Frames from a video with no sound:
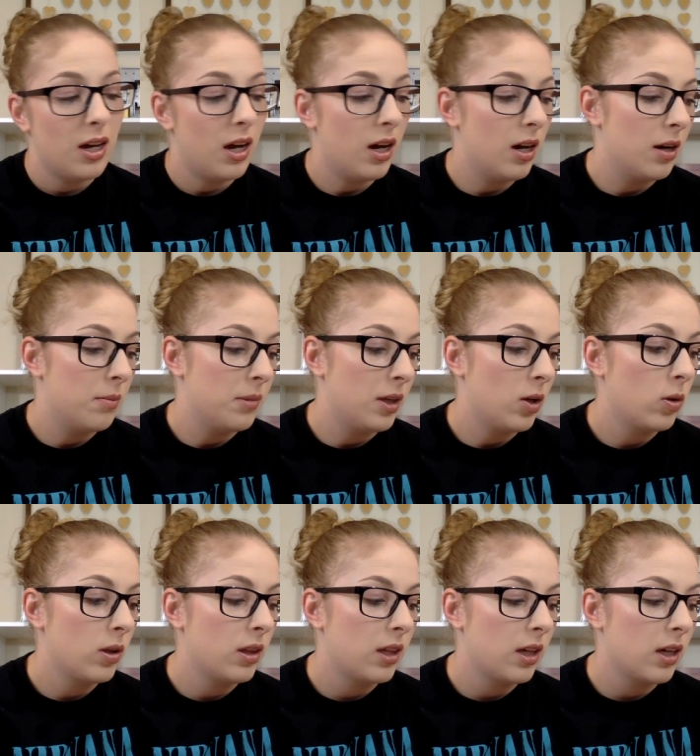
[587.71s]
Um, the
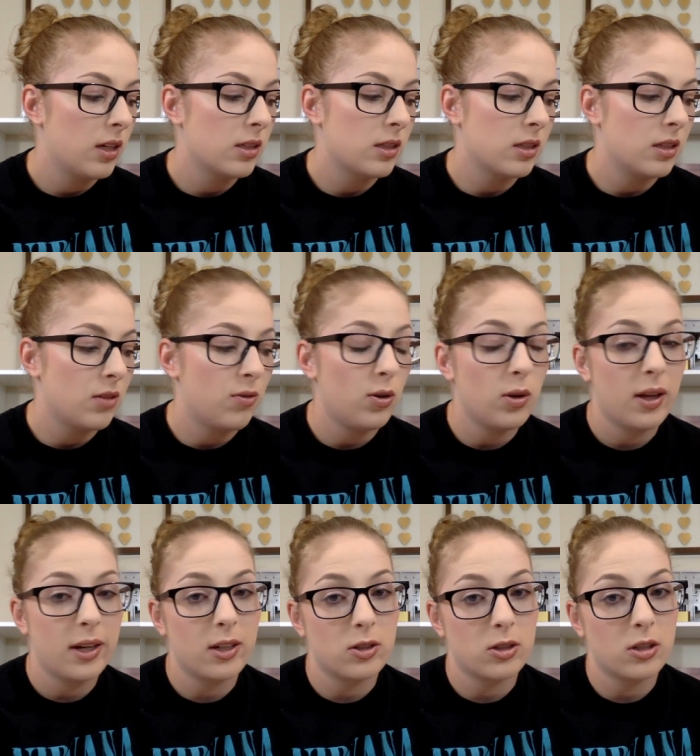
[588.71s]
only thing is, is if you
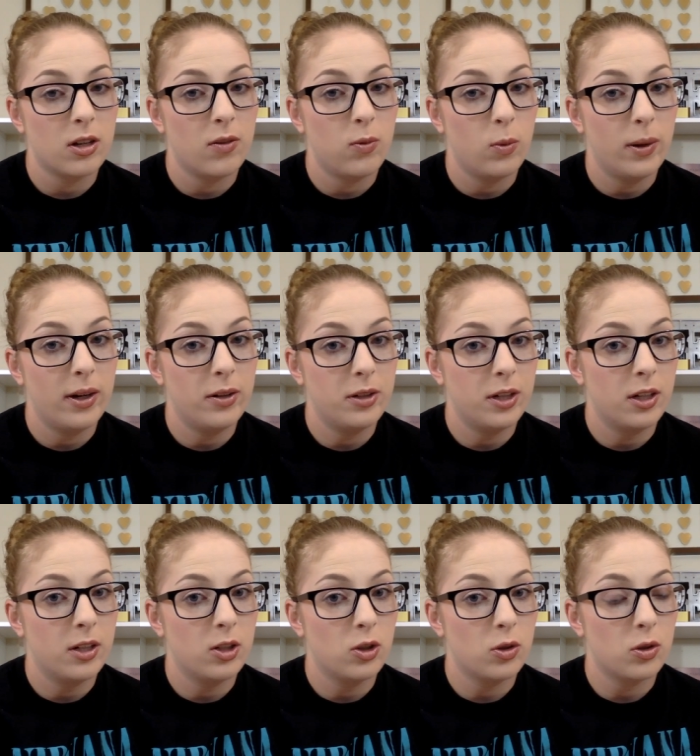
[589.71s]
like your stuff well
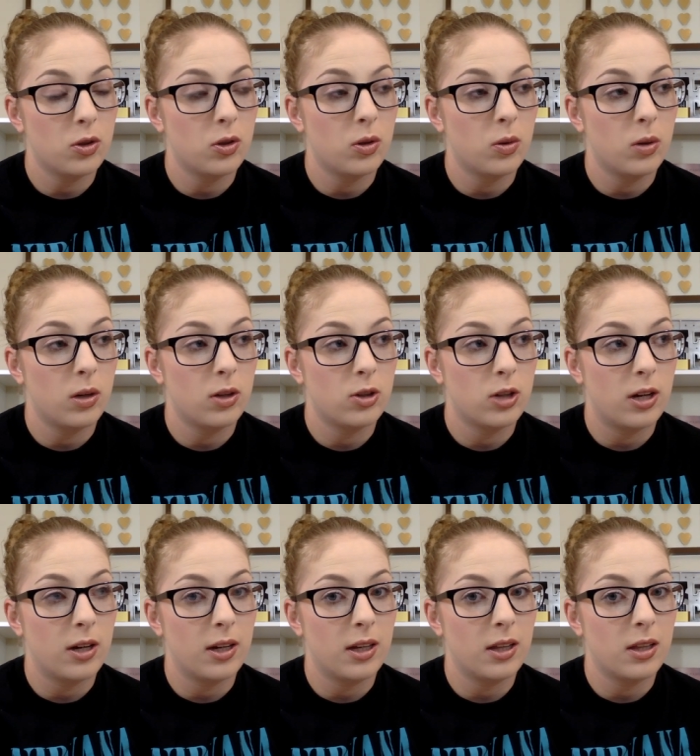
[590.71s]
done, you're gonna want to
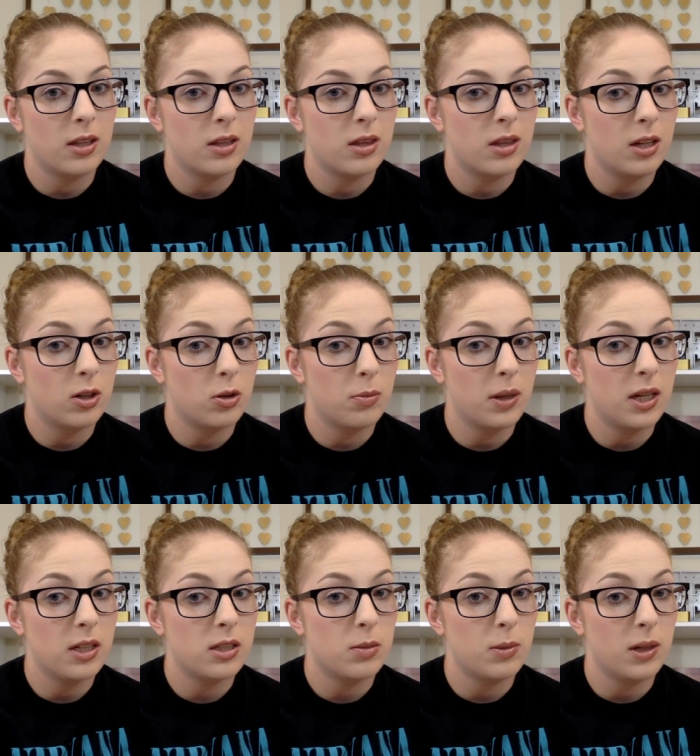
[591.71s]
try and get the thinner
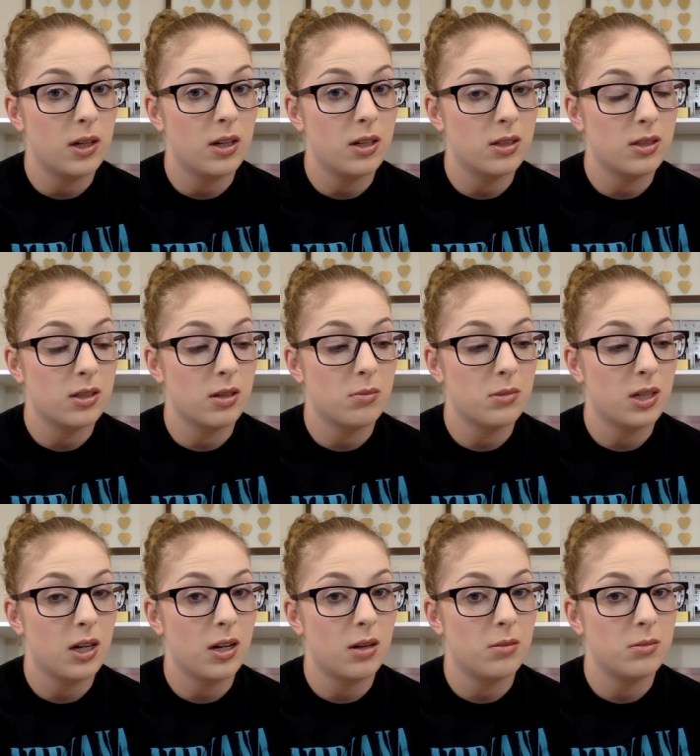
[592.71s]
meats because
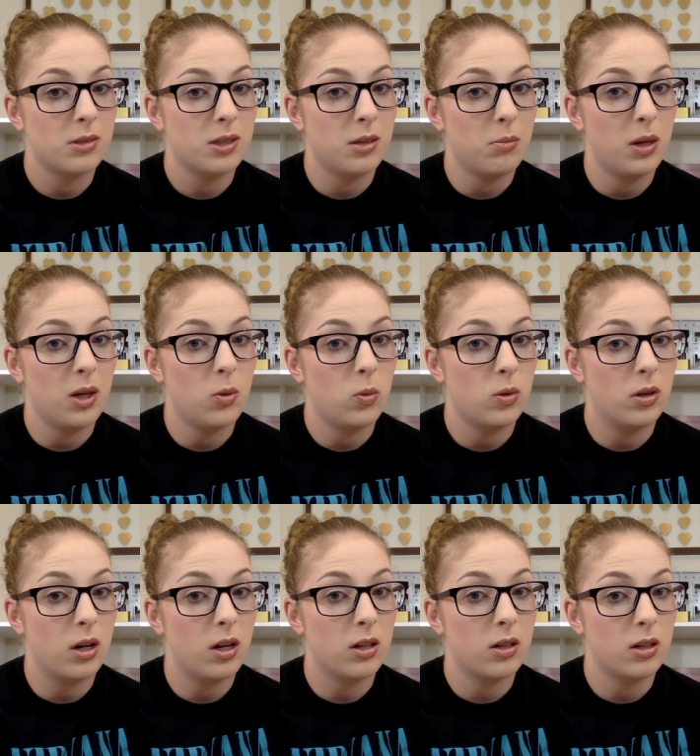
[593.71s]
sometimes the meat will
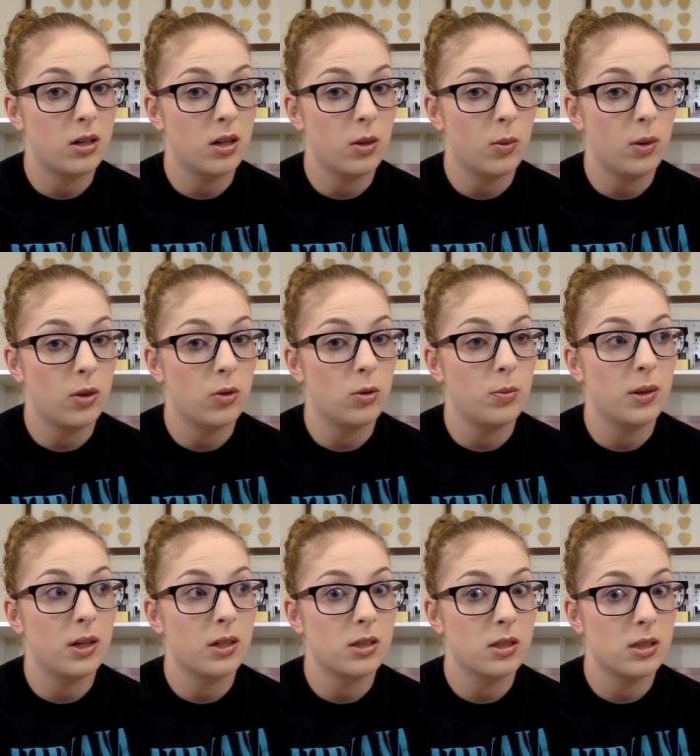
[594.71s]
not cook all the way through
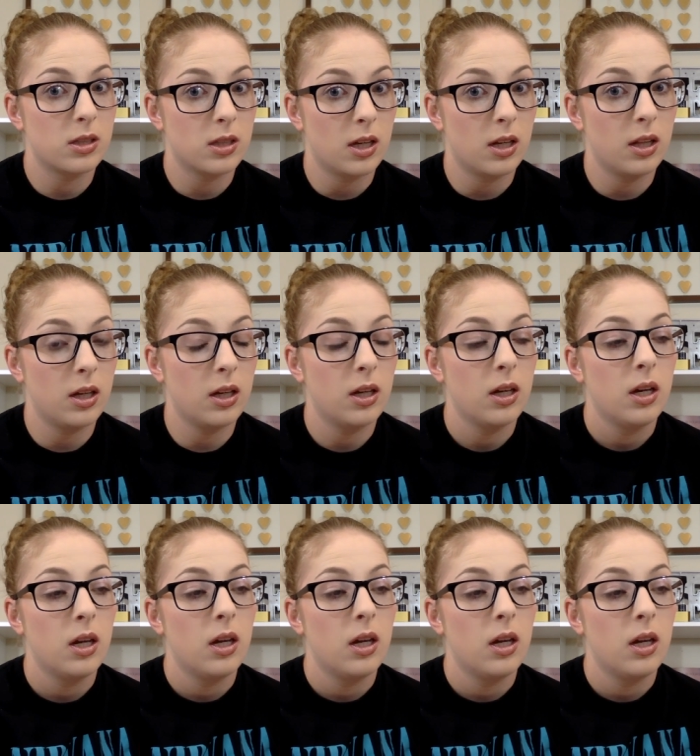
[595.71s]
because the skillet